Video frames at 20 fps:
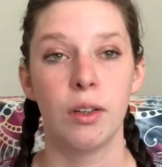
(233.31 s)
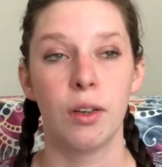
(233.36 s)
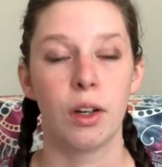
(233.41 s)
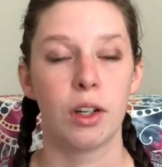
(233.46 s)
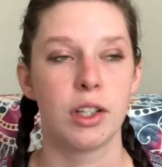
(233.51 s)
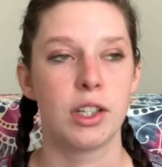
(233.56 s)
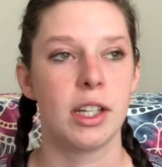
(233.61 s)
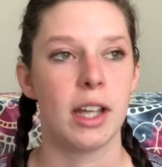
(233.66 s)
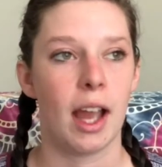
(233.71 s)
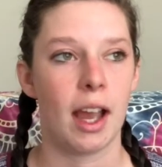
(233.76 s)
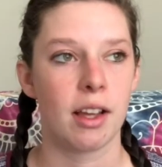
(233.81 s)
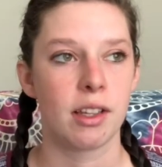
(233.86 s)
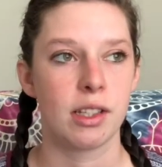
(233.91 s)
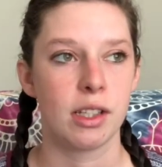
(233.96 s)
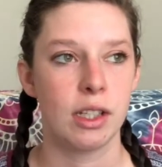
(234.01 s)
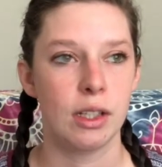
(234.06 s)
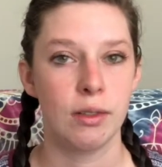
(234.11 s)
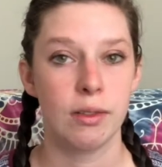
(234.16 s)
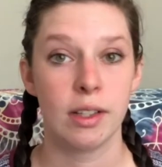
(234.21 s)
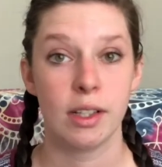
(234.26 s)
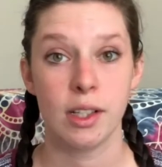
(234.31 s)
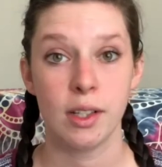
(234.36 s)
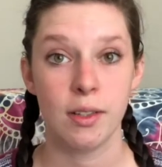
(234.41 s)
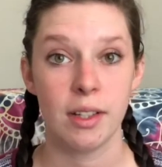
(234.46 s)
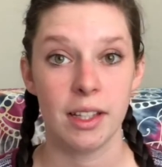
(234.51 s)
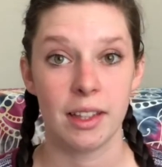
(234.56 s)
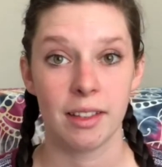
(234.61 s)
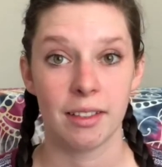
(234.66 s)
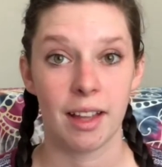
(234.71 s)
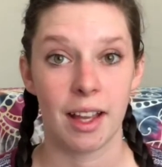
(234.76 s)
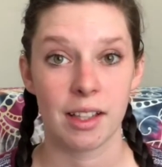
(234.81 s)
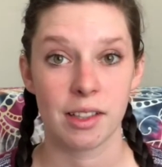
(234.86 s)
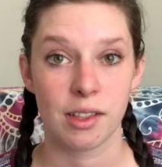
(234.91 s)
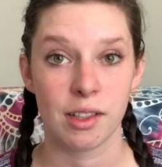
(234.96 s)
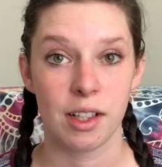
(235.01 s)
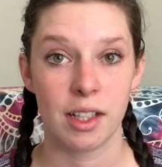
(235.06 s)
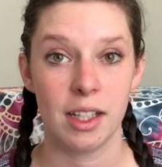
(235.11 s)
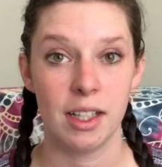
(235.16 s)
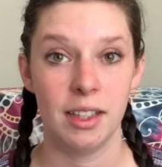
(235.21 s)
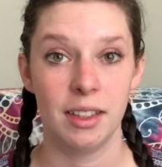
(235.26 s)
or she asks you, did you eat the last
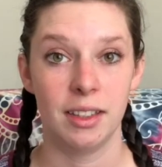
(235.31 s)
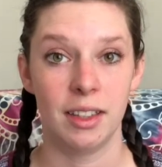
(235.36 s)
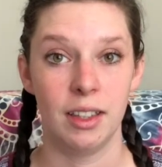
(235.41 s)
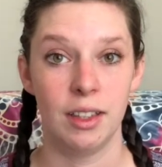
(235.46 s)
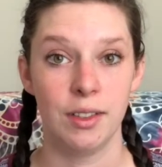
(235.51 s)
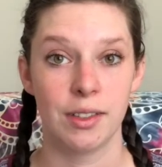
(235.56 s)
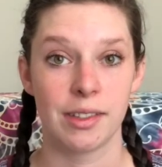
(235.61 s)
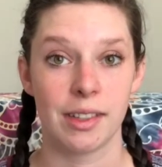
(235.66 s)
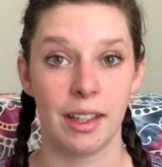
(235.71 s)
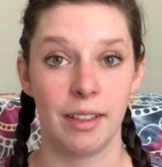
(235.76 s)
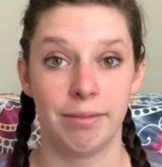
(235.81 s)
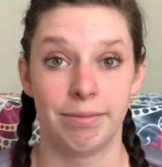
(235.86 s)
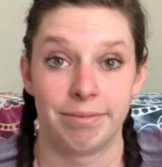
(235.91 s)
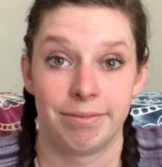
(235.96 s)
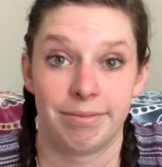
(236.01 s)
cookie? And you say,